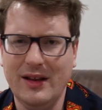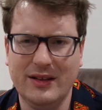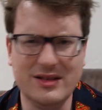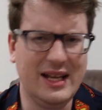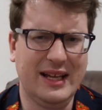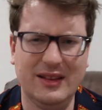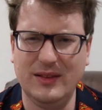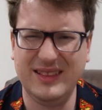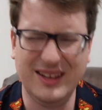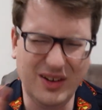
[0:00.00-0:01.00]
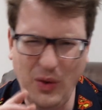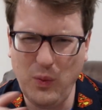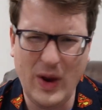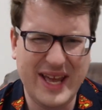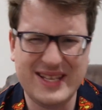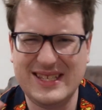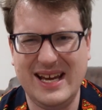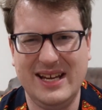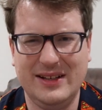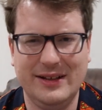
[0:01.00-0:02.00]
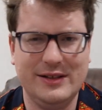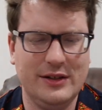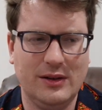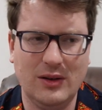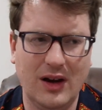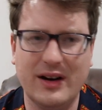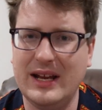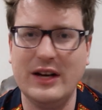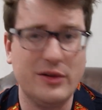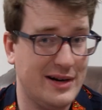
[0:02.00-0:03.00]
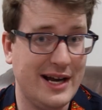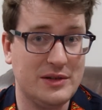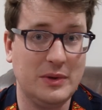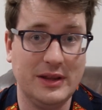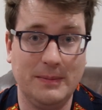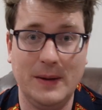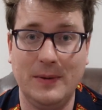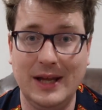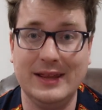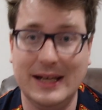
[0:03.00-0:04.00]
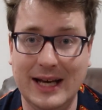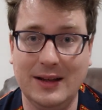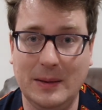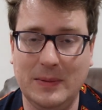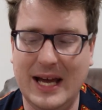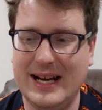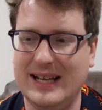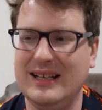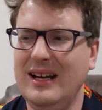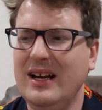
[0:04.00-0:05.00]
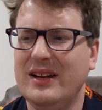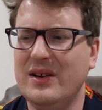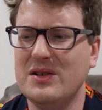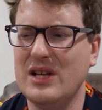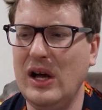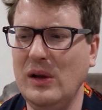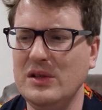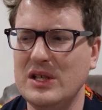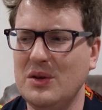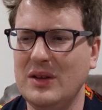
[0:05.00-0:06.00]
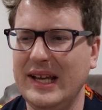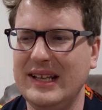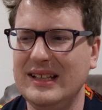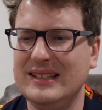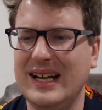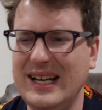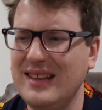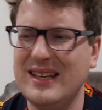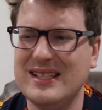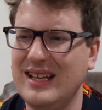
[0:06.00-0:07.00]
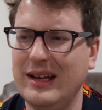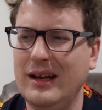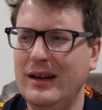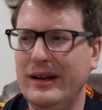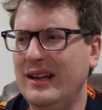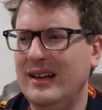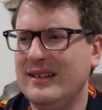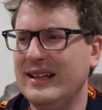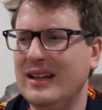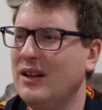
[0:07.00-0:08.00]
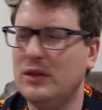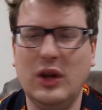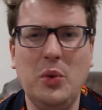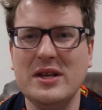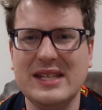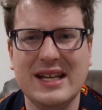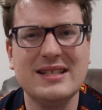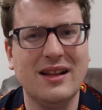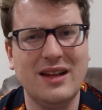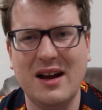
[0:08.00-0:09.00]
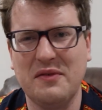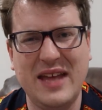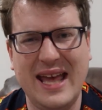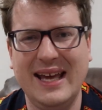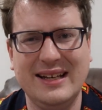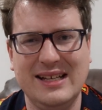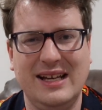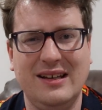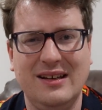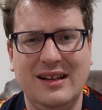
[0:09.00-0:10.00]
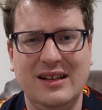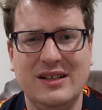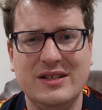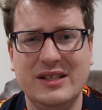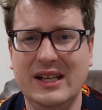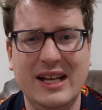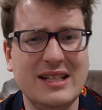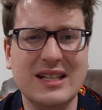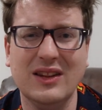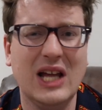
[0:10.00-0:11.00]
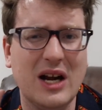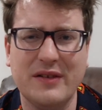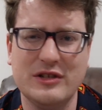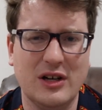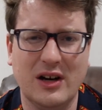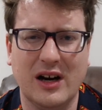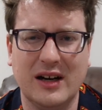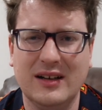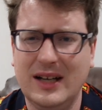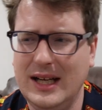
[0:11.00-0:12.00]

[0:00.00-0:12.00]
There's like little ways that Clark interacts with the people at the Daily Planet. There's also like tiny things like Lois eats a lot of candy. She eats a lot of sugar.